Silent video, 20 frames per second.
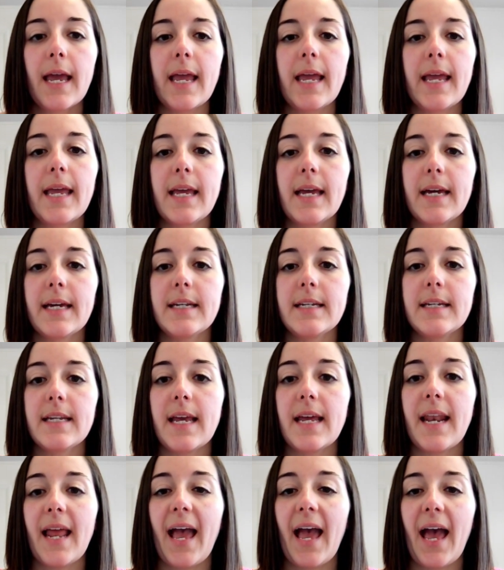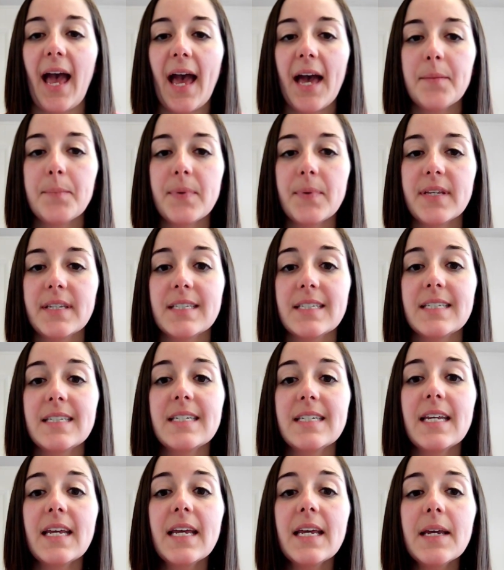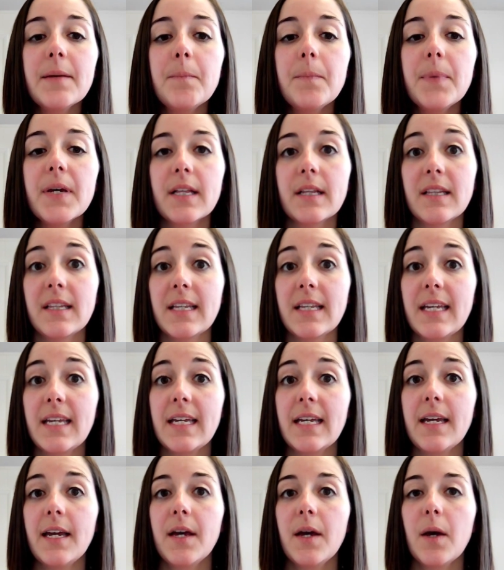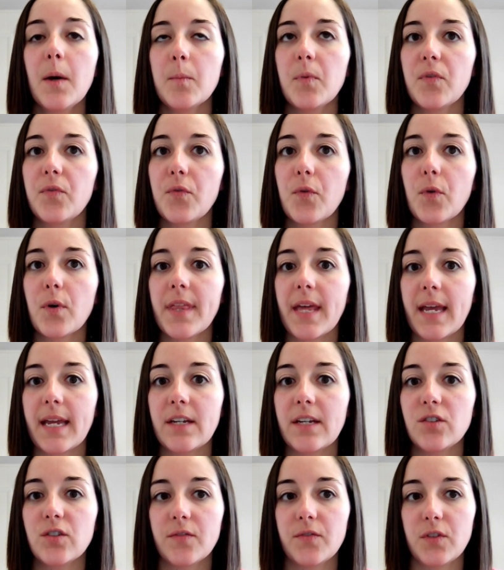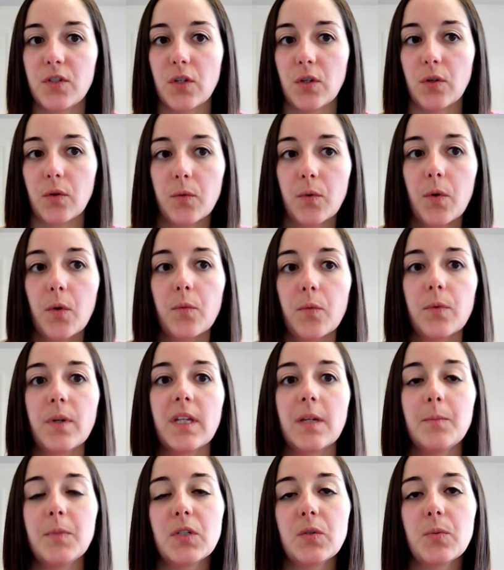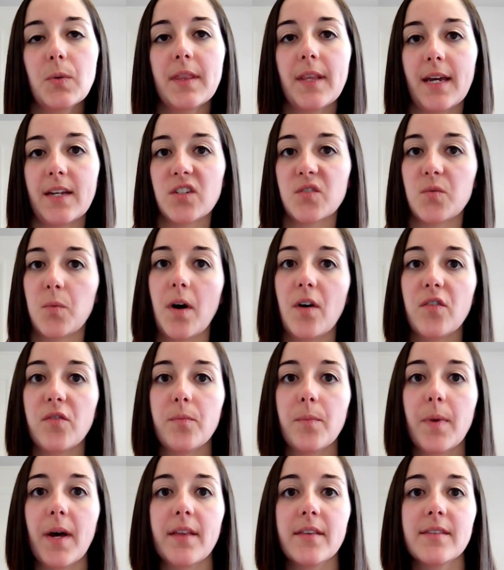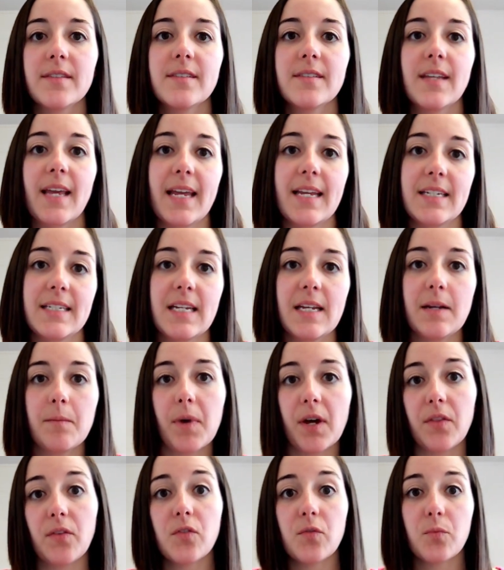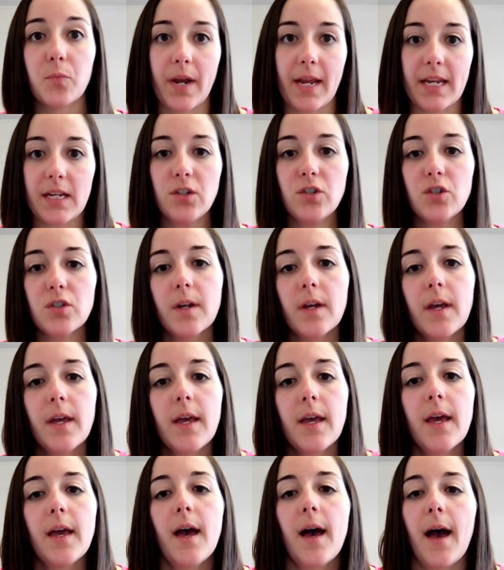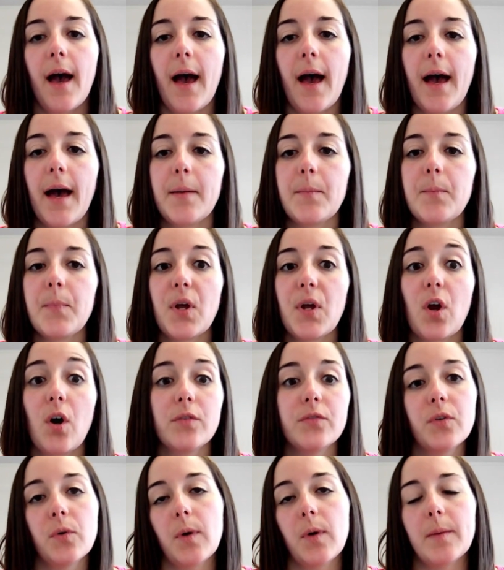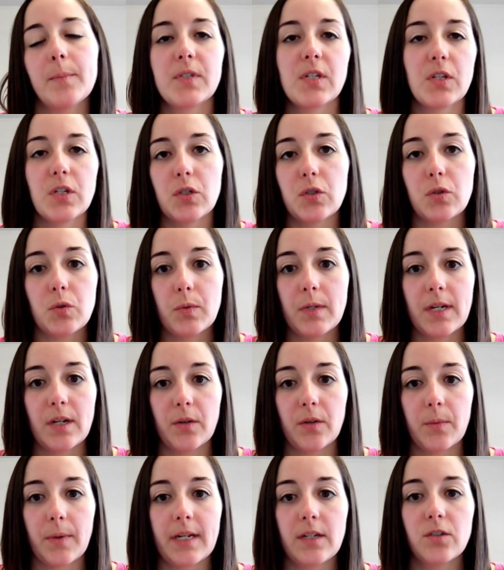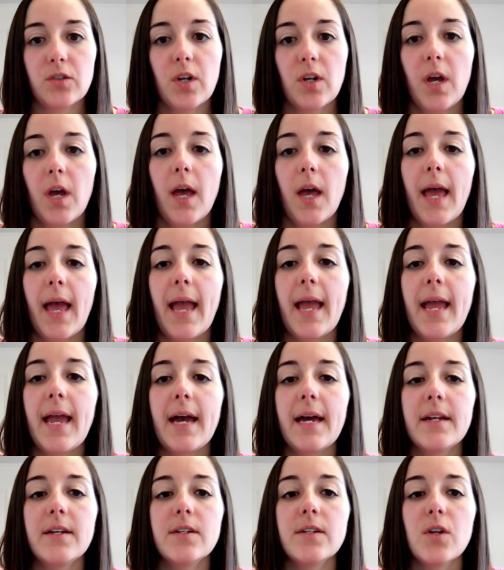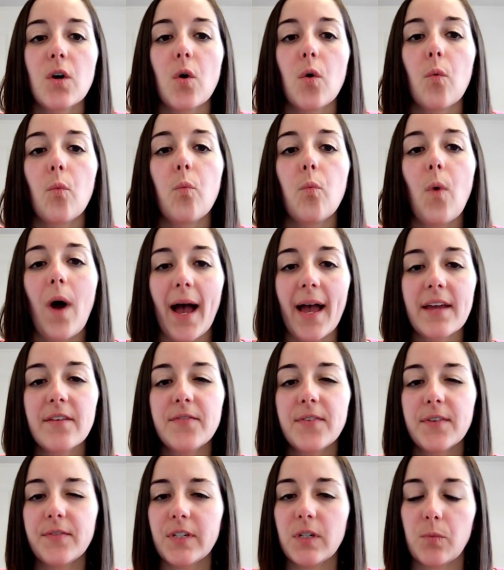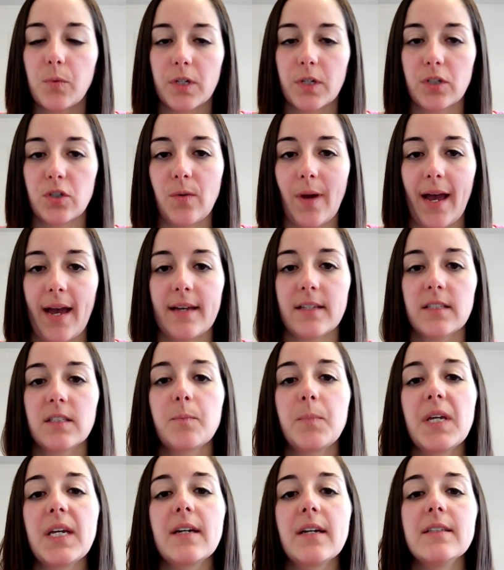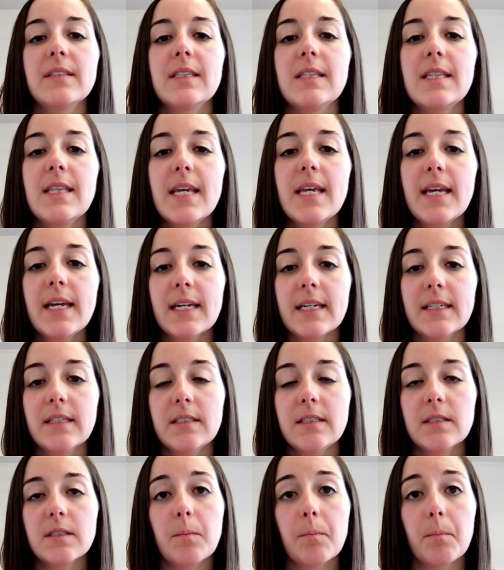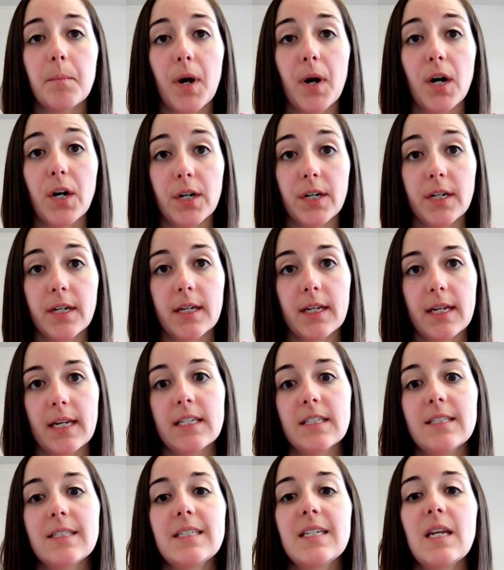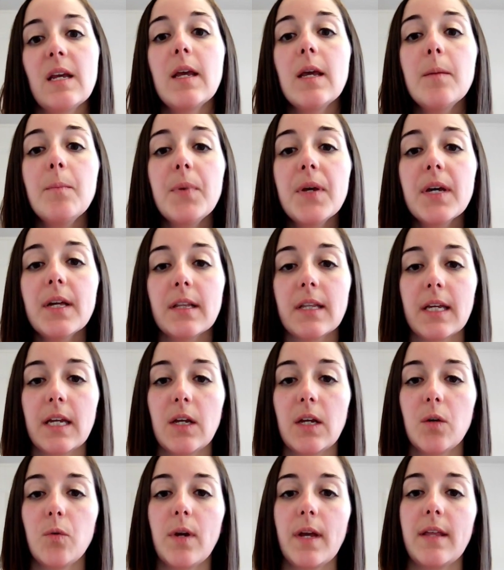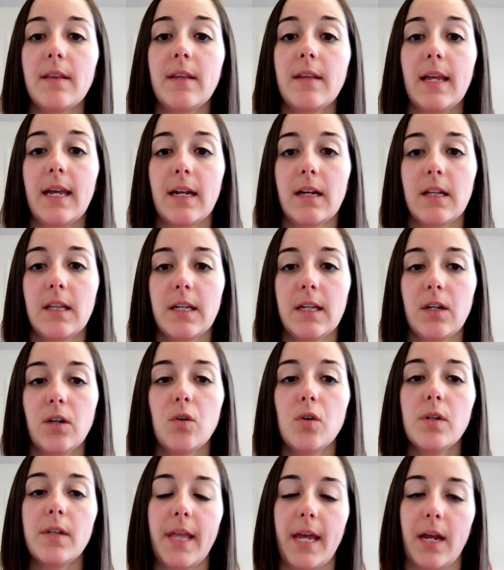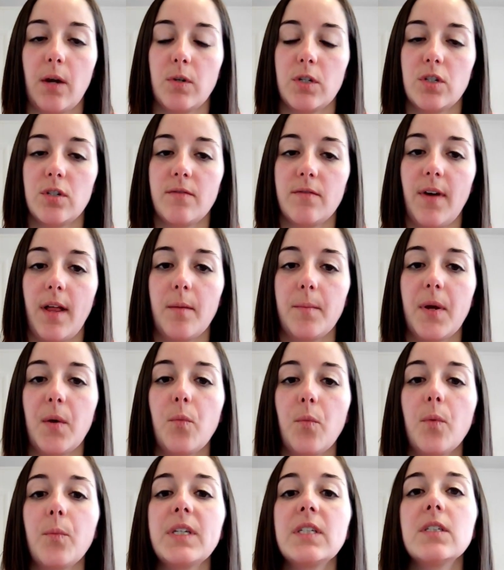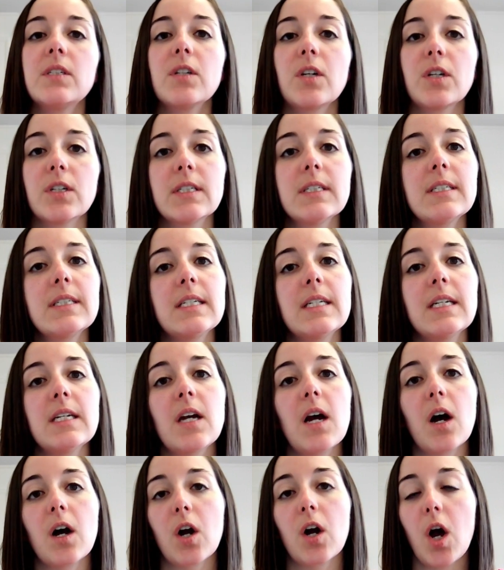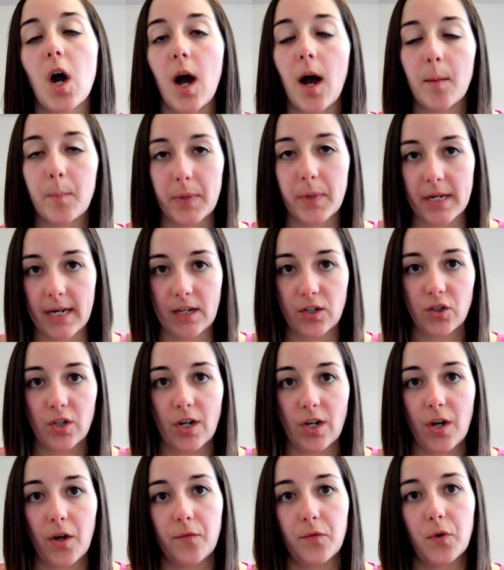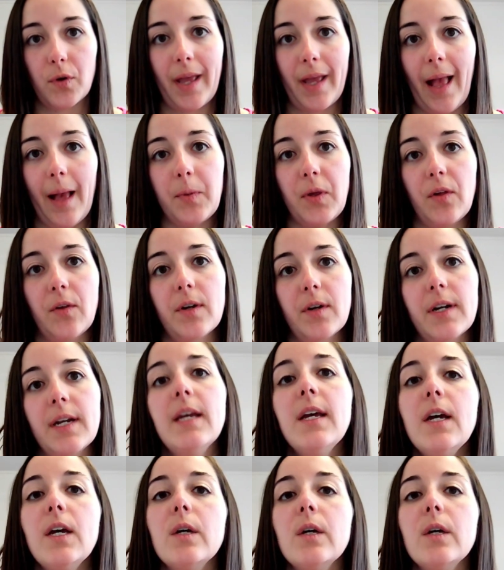And it happens typically before the age of 2, really between that 12 months, 18 months range, but also up to the 2-year range. And why 50 words, you ask? Because this mark is typically in analytical language development when we start to see a combination of vocabulary.